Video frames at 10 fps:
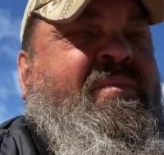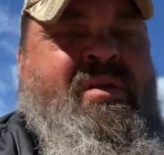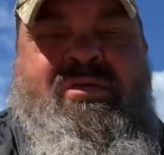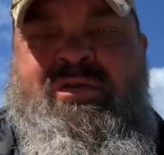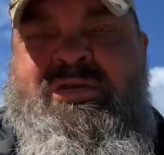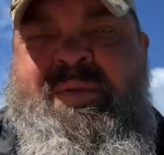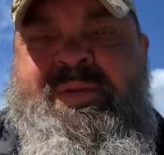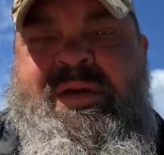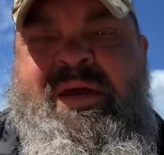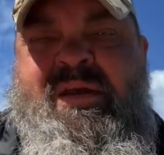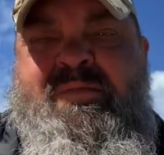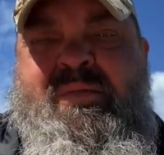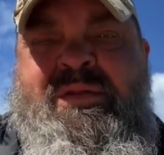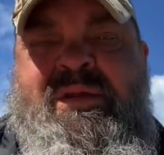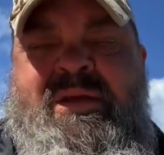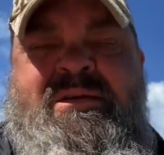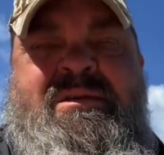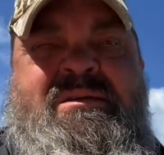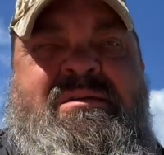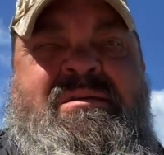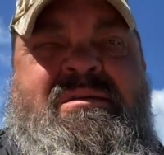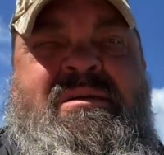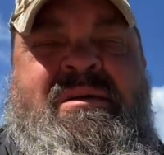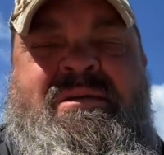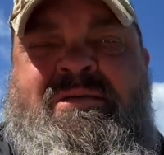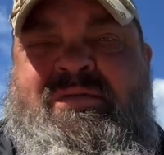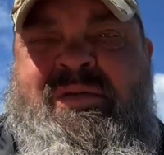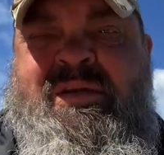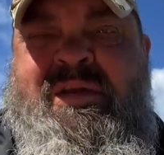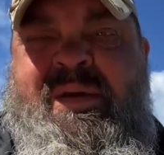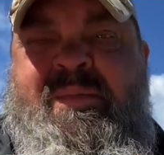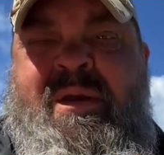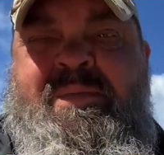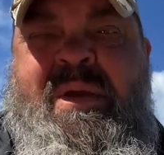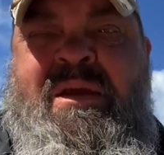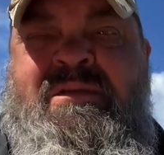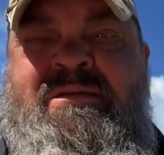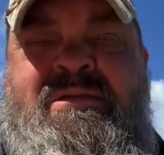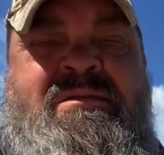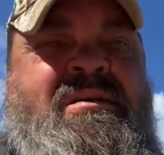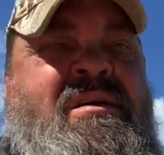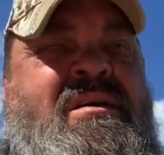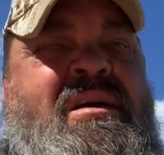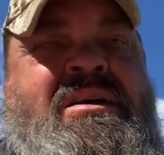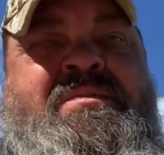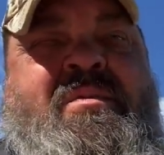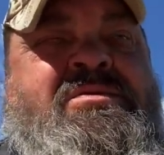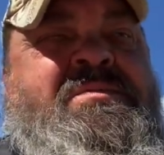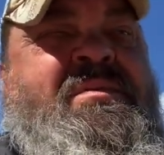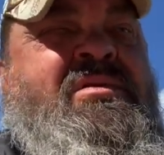hook up again on Monday, so I can get my paint, and it's supposed to be